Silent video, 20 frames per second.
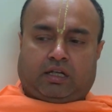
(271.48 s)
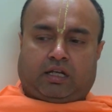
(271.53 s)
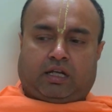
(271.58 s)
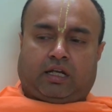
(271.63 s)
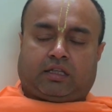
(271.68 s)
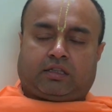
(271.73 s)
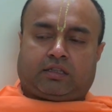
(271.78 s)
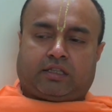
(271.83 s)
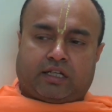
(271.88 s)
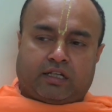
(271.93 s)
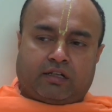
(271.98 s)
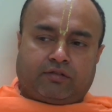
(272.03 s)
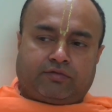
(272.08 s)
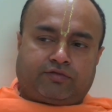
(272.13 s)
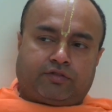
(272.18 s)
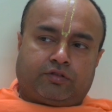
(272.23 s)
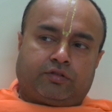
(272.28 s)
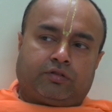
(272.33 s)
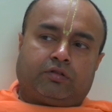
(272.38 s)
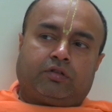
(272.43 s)
And
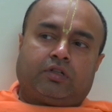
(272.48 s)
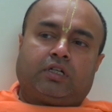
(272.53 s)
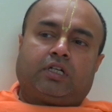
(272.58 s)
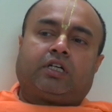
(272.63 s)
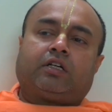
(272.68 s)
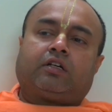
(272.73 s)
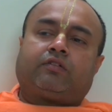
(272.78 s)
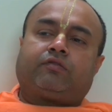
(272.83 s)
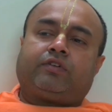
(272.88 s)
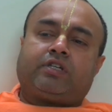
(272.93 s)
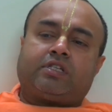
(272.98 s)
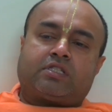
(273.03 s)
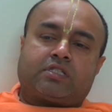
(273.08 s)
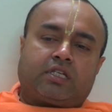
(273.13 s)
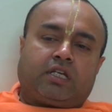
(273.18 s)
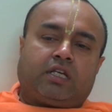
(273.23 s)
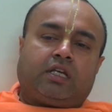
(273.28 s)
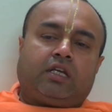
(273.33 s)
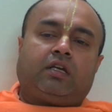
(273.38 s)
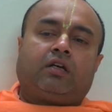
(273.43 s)
therefore, we
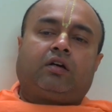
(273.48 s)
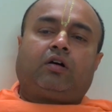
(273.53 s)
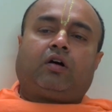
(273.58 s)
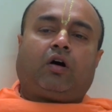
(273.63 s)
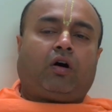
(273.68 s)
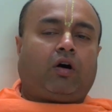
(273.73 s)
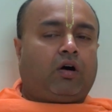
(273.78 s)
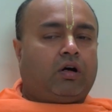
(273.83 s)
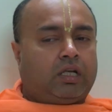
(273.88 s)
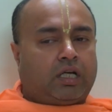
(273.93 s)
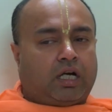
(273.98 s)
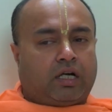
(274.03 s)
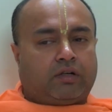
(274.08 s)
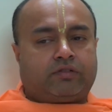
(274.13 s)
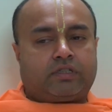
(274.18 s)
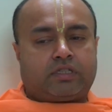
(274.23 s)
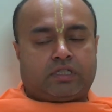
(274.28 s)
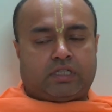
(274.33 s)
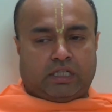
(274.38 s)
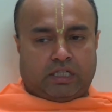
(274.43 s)
see all
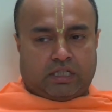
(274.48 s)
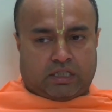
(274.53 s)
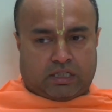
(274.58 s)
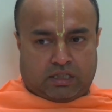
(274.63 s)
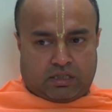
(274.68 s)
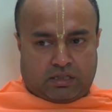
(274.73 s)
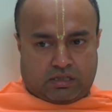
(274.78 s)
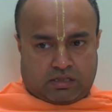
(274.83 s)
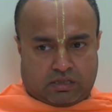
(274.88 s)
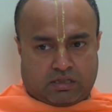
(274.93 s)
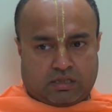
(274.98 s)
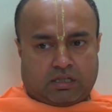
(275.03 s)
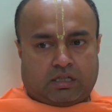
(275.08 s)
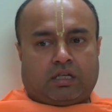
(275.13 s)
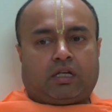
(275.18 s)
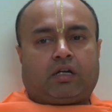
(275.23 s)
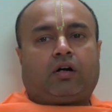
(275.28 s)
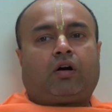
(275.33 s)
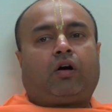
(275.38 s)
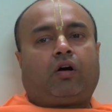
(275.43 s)
our deities
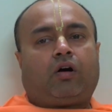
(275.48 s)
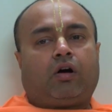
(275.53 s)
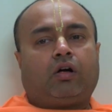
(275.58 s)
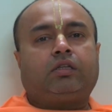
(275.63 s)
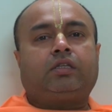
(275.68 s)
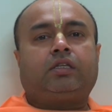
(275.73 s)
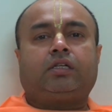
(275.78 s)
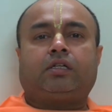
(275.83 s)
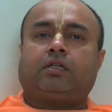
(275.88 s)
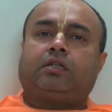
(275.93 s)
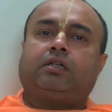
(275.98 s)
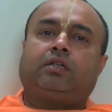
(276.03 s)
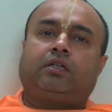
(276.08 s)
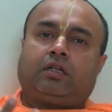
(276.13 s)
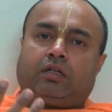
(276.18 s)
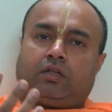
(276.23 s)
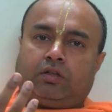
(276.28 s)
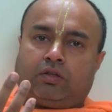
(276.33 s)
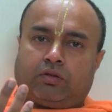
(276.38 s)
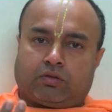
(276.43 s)
on
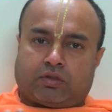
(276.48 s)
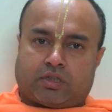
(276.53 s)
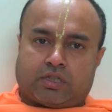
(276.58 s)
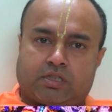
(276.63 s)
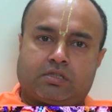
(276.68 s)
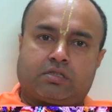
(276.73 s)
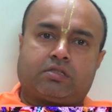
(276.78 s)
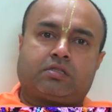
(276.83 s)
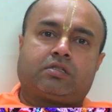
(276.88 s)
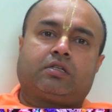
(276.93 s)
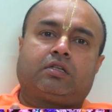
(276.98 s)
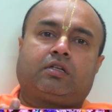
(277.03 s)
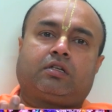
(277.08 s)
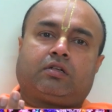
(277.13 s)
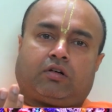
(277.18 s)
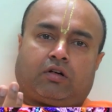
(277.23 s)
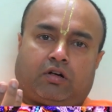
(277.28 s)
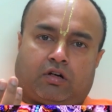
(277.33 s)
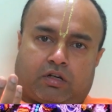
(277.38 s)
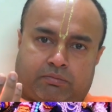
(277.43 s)
the lotus,
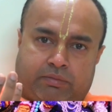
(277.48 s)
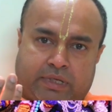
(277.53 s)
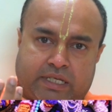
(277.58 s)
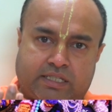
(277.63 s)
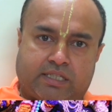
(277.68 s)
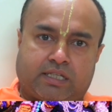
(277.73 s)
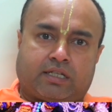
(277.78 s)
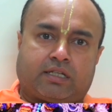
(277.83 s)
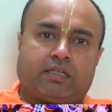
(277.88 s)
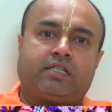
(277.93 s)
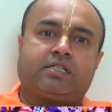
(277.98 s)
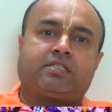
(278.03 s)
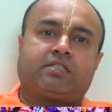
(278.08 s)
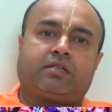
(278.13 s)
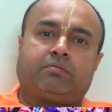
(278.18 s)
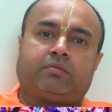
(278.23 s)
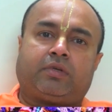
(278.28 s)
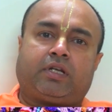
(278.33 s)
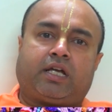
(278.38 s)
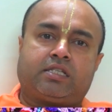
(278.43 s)
or basically
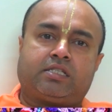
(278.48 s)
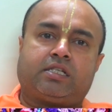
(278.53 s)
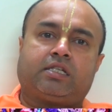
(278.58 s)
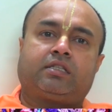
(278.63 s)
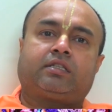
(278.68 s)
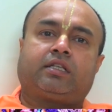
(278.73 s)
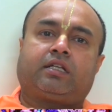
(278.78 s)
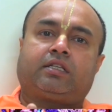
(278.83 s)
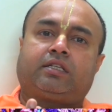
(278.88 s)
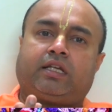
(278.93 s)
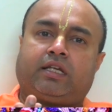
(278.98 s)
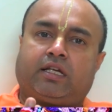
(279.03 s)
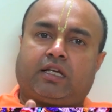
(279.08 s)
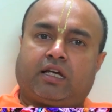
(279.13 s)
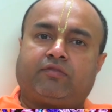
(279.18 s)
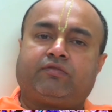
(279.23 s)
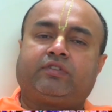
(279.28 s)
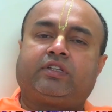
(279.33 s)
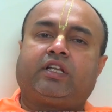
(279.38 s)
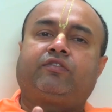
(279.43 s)
symbolizing that they
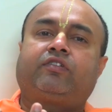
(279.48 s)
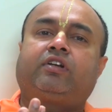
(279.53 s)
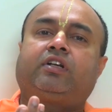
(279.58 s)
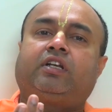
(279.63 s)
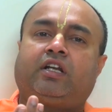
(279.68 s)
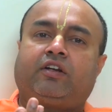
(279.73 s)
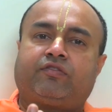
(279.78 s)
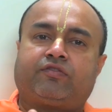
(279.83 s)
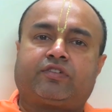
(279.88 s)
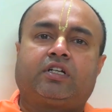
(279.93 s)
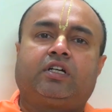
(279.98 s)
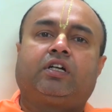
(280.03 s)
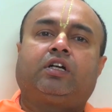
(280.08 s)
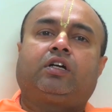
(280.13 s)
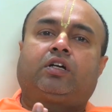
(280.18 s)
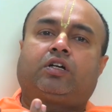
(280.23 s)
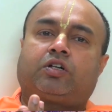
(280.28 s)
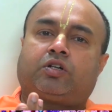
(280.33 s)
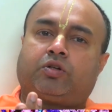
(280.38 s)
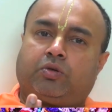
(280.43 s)
have never left
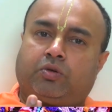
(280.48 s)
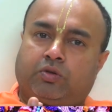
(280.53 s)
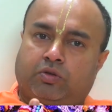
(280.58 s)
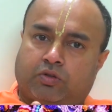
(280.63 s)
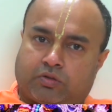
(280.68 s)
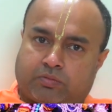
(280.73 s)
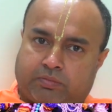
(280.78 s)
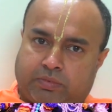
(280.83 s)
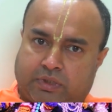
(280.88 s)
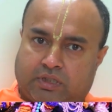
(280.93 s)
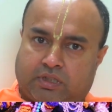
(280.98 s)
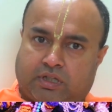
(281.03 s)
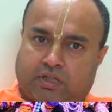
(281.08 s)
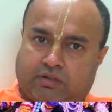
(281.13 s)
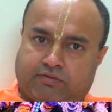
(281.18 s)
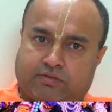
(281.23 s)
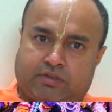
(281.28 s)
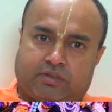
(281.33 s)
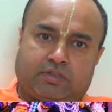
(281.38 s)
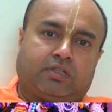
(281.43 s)
Golok
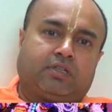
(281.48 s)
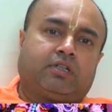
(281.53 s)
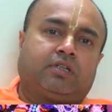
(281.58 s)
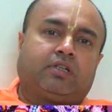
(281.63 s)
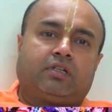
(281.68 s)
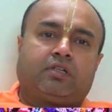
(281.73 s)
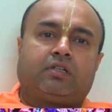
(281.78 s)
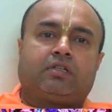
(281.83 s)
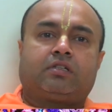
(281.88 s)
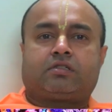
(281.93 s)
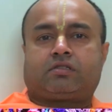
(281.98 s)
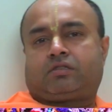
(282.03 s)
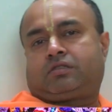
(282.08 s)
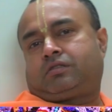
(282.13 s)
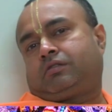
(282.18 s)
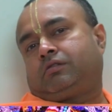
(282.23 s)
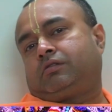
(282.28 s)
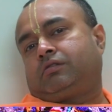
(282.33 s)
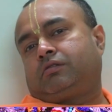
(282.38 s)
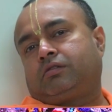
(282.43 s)
Vrindavan.
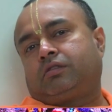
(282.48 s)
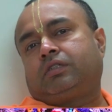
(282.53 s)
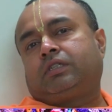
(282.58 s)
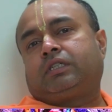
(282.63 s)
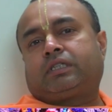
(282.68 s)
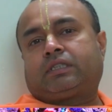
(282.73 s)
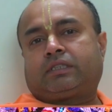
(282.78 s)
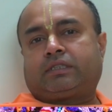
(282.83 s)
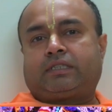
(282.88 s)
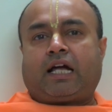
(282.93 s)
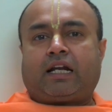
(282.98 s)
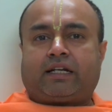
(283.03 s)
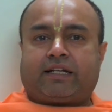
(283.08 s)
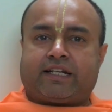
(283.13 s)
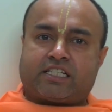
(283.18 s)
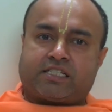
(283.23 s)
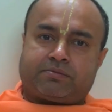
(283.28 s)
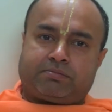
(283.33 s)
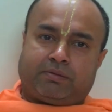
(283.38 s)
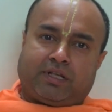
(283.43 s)
So that
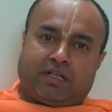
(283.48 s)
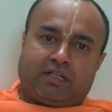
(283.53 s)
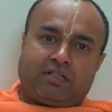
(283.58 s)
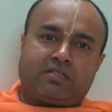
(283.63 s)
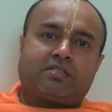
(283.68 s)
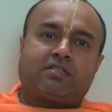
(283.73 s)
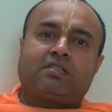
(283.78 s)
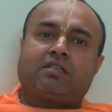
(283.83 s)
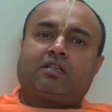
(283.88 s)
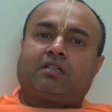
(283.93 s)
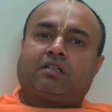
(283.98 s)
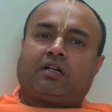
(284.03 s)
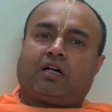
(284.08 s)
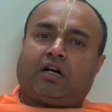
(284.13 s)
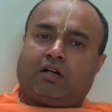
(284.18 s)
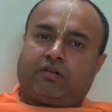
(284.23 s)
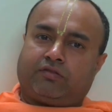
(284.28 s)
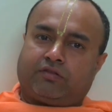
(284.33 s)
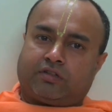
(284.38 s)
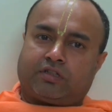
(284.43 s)
explains
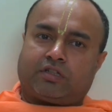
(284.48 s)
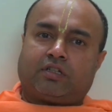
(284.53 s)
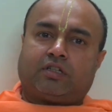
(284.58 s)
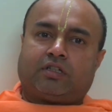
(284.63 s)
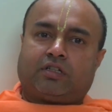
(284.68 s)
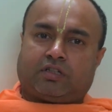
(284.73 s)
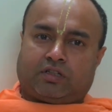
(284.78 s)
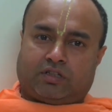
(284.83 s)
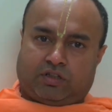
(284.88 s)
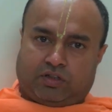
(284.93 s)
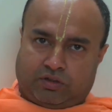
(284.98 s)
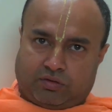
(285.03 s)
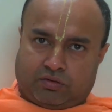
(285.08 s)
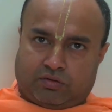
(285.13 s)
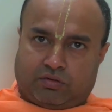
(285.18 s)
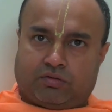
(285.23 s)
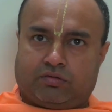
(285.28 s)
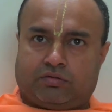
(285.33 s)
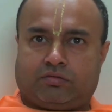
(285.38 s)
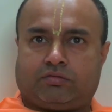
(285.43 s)
our
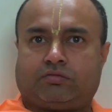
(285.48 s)
logo.